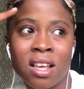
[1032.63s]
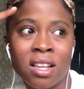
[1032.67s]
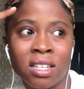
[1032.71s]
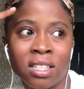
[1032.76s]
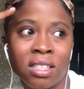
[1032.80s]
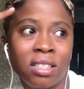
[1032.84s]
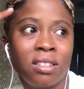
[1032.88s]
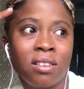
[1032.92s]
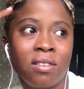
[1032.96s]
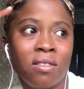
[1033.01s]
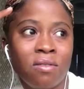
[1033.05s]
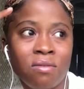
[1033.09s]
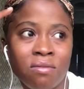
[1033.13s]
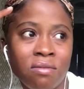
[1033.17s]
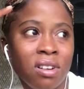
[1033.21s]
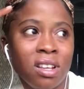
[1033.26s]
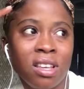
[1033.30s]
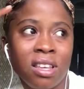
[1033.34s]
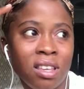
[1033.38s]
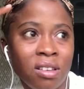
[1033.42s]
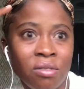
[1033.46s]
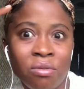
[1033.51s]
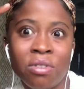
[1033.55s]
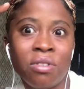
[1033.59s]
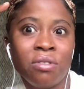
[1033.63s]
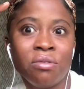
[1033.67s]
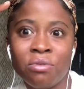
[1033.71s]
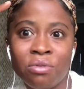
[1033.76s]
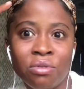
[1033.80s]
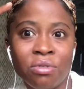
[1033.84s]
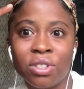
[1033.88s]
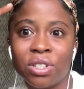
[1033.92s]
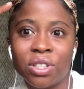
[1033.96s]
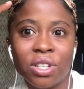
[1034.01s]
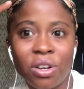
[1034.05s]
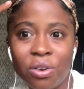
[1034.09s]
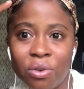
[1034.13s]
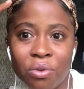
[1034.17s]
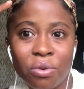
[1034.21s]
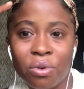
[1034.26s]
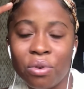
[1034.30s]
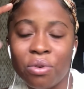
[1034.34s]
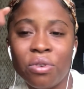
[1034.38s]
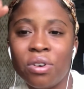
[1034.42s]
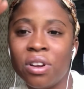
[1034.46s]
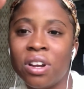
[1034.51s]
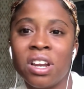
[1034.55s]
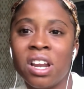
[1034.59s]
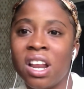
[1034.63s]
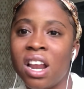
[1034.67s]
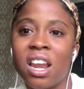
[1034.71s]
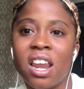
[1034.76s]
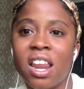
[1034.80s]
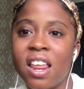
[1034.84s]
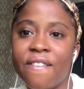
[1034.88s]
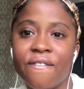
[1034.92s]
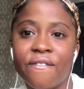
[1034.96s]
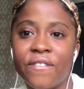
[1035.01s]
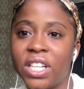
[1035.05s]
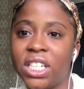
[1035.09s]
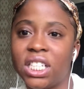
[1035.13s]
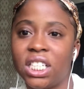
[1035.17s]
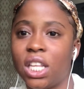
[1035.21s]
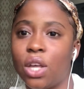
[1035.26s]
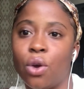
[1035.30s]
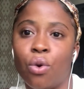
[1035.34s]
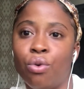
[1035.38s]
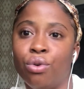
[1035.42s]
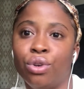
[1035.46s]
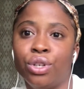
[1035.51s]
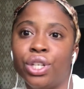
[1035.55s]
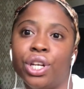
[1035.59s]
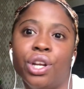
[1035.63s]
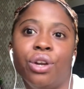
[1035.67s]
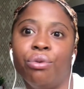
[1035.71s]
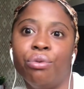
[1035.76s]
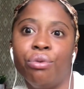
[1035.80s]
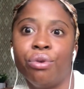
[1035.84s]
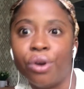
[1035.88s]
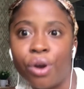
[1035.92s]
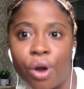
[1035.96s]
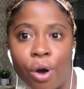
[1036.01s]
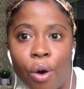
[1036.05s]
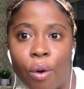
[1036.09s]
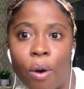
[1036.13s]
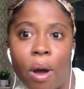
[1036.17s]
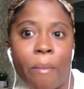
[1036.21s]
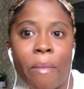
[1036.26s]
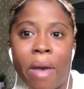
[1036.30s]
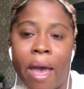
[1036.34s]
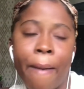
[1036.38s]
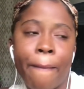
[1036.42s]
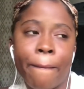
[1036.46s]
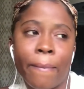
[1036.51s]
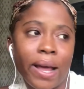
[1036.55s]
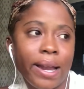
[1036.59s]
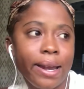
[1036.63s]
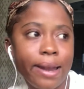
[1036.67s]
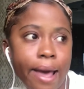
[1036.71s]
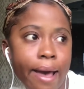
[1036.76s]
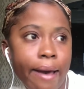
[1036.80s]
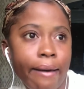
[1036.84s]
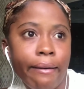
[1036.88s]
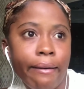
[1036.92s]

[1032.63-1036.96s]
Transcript: so like you know she look, you know need to see how she look now and my mother.